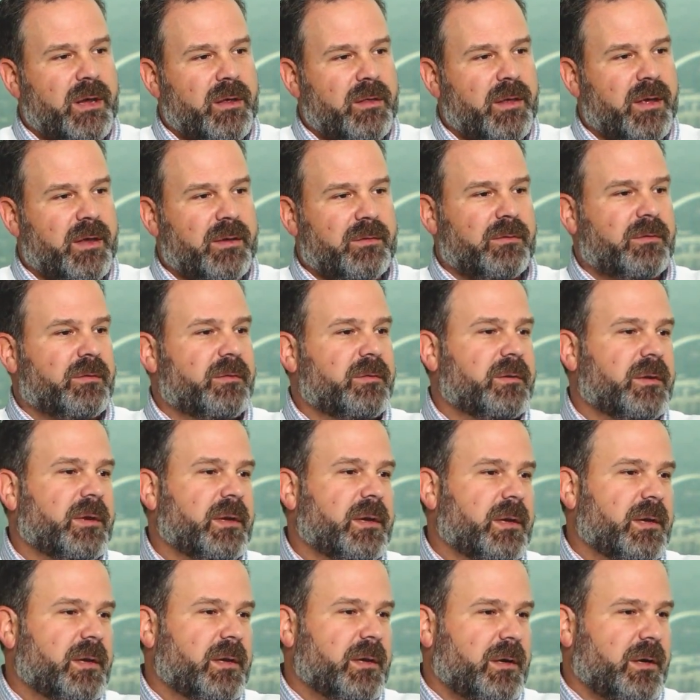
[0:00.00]
that's,
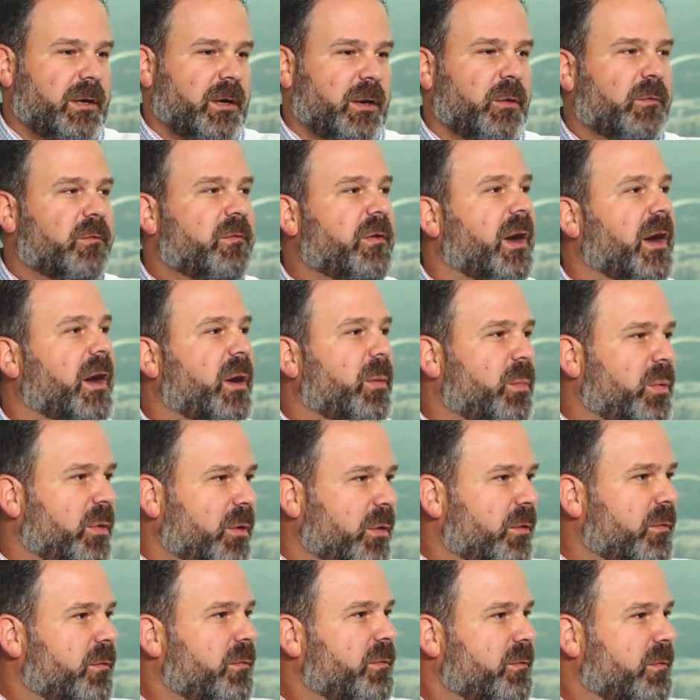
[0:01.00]
you know,
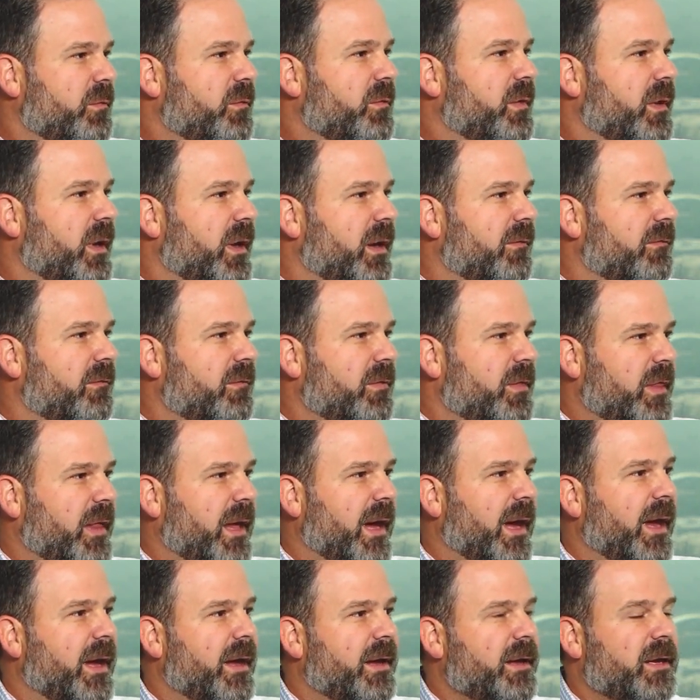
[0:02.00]
fireproof of
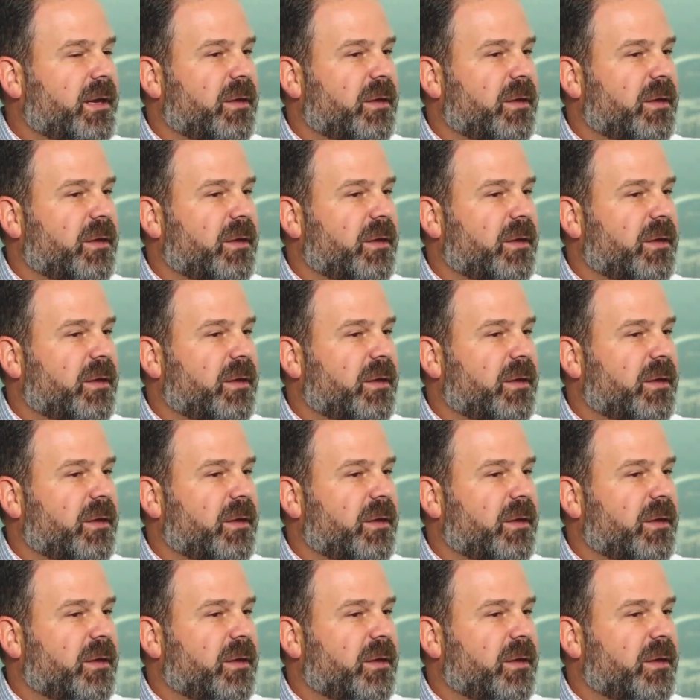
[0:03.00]
that.